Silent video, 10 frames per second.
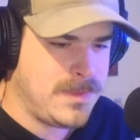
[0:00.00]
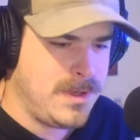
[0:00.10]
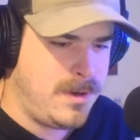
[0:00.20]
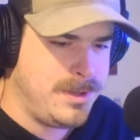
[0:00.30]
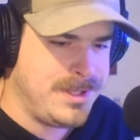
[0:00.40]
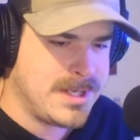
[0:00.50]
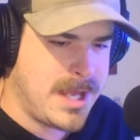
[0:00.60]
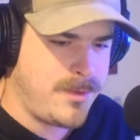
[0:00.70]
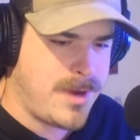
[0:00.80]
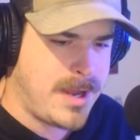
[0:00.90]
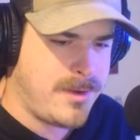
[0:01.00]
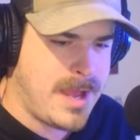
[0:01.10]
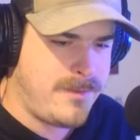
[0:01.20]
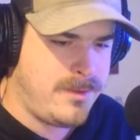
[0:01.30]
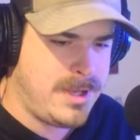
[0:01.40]
on the Colorado
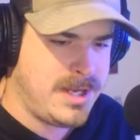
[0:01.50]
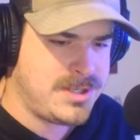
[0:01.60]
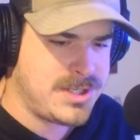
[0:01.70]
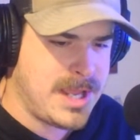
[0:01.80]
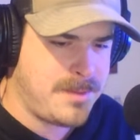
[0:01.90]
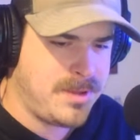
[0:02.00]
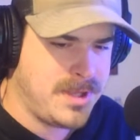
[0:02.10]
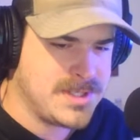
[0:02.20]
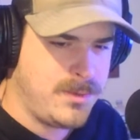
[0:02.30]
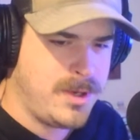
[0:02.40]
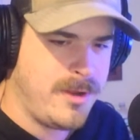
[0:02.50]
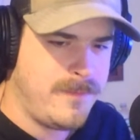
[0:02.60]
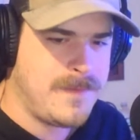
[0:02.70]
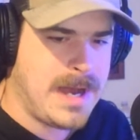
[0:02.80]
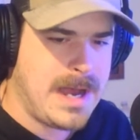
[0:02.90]
Avalanche at plus
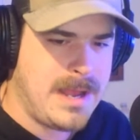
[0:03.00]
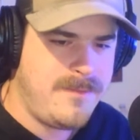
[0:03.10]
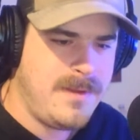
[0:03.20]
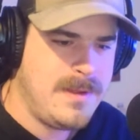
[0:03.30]
105.